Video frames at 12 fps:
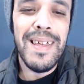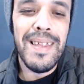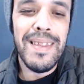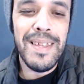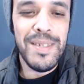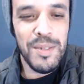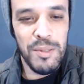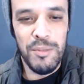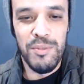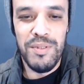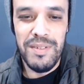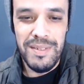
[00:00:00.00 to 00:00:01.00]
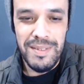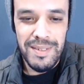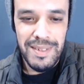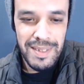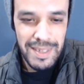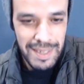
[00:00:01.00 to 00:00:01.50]
that's cute
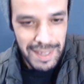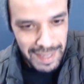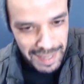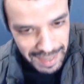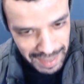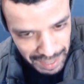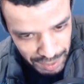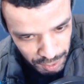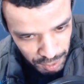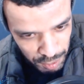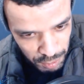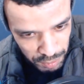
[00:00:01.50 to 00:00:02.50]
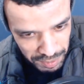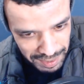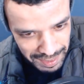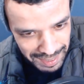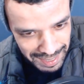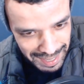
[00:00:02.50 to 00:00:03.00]
that's cute
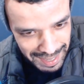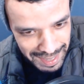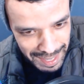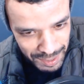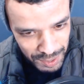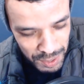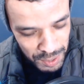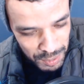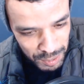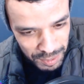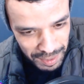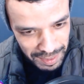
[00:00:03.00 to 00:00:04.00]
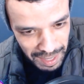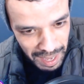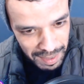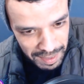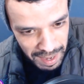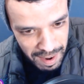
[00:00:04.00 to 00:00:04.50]
that's cute
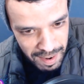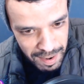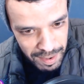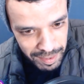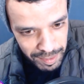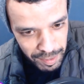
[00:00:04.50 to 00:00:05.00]
and the hair